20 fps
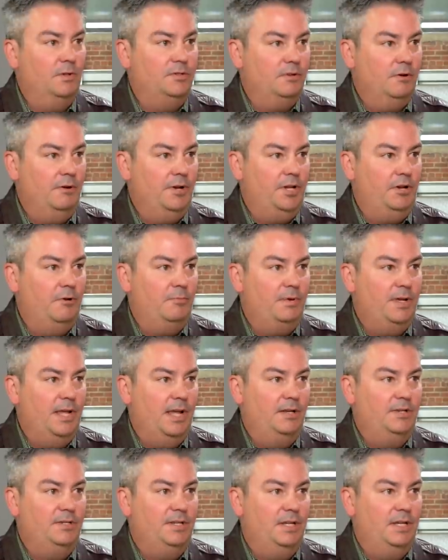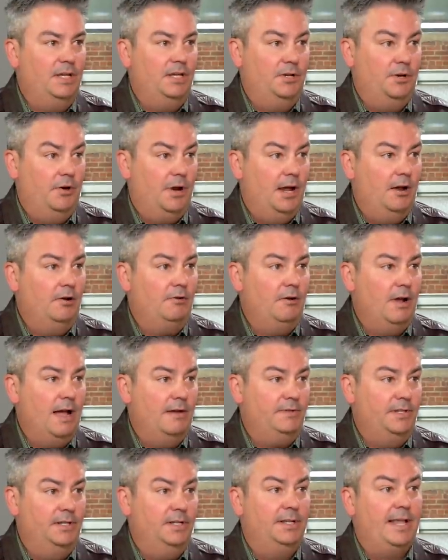as earning your PhD in your
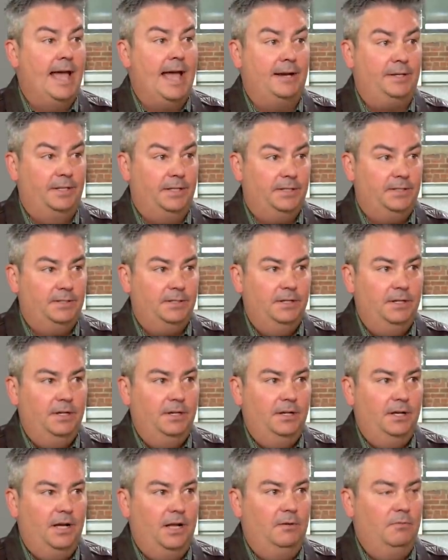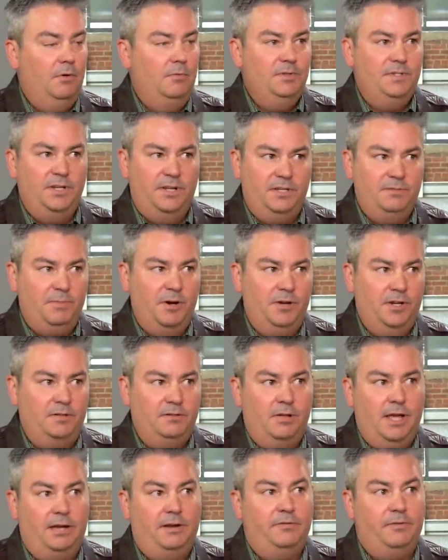aircraft and tactics. What was the
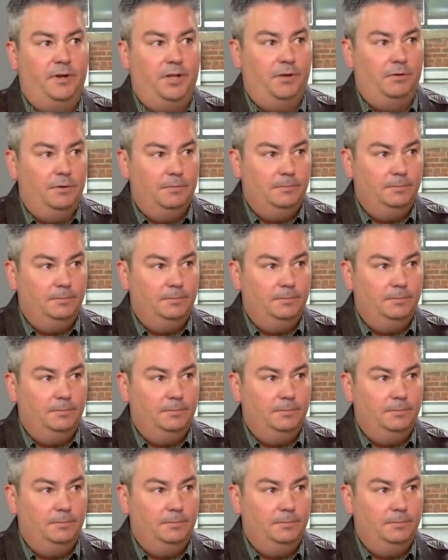experience like for you?